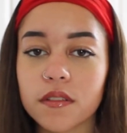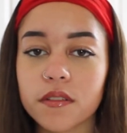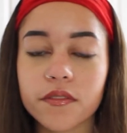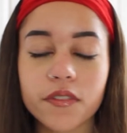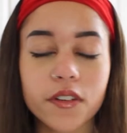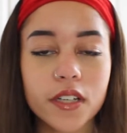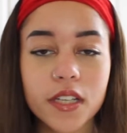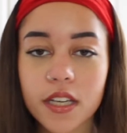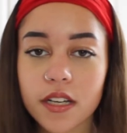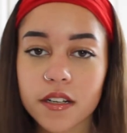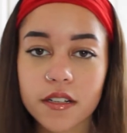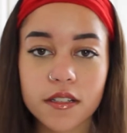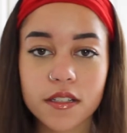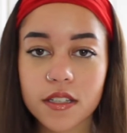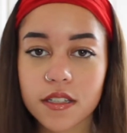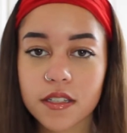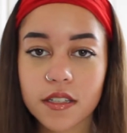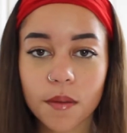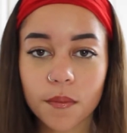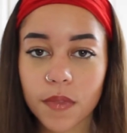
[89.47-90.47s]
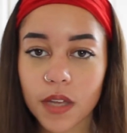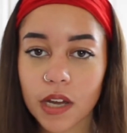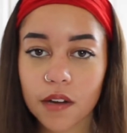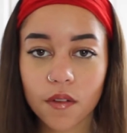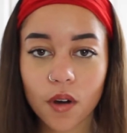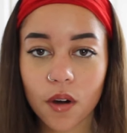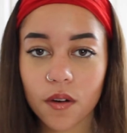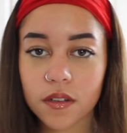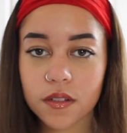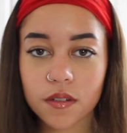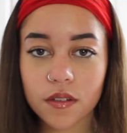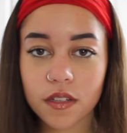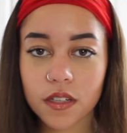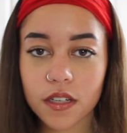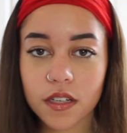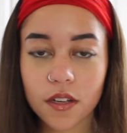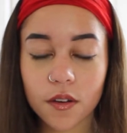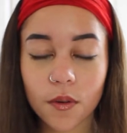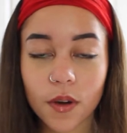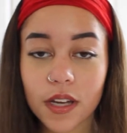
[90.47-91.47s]
For years, it's something I've always wanted to
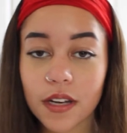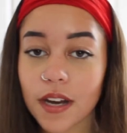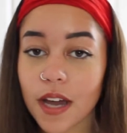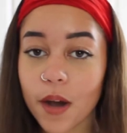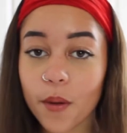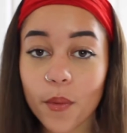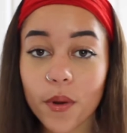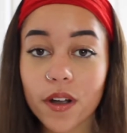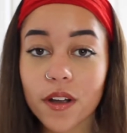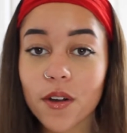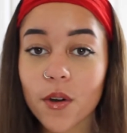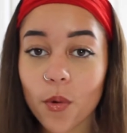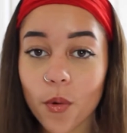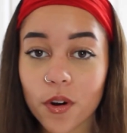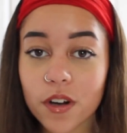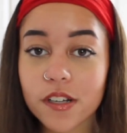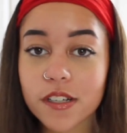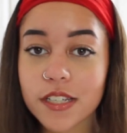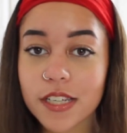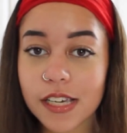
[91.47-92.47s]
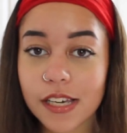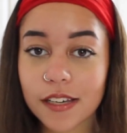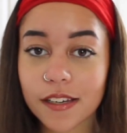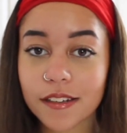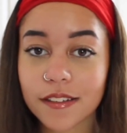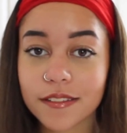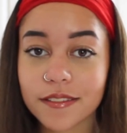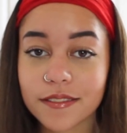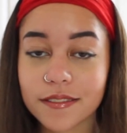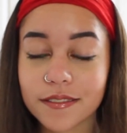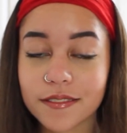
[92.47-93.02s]
do. And now we're in quarantine.